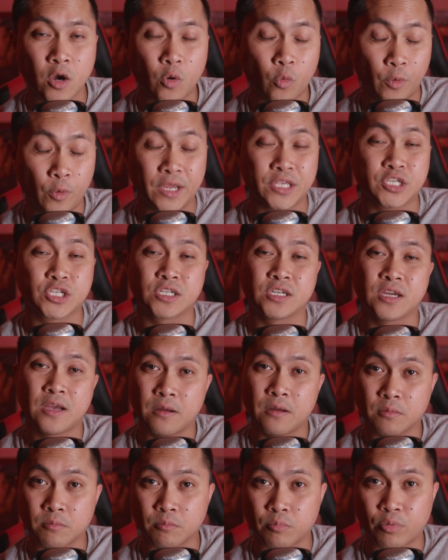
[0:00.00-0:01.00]
which
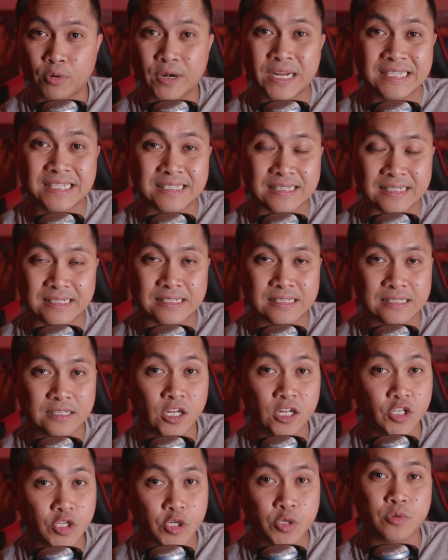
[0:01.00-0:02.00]
brings us
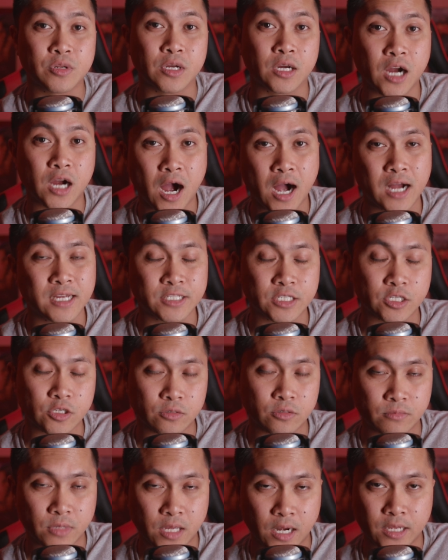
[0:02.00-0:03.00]
to the
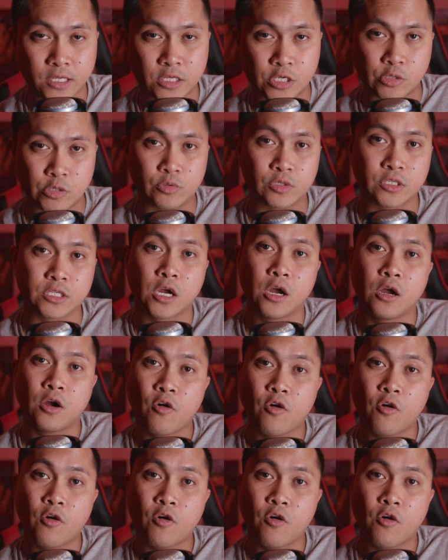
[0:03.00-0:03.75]
costume that I used